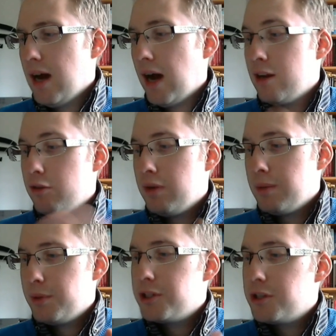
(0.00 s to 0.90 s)
I know of one
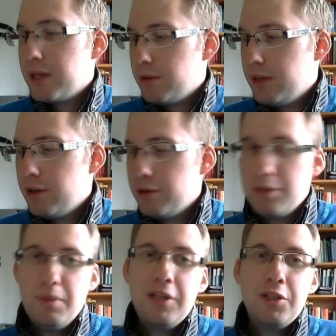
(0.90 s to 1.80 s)
person who actually goes
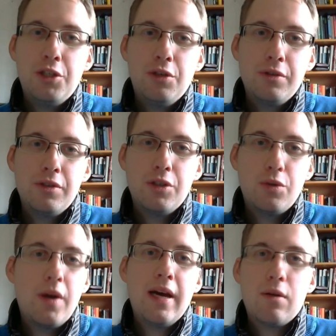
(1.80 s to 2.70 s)
to pen shows to
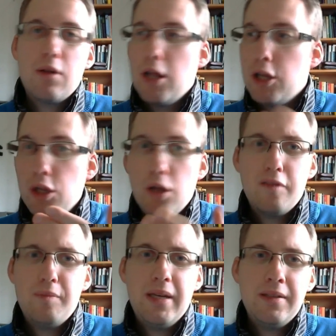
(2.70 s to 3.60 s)
try out a lot
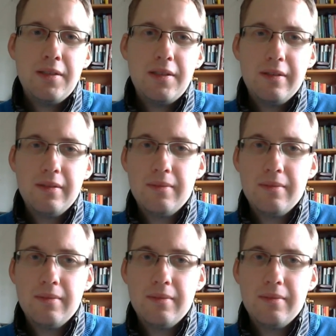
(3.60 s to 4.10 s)
of pens,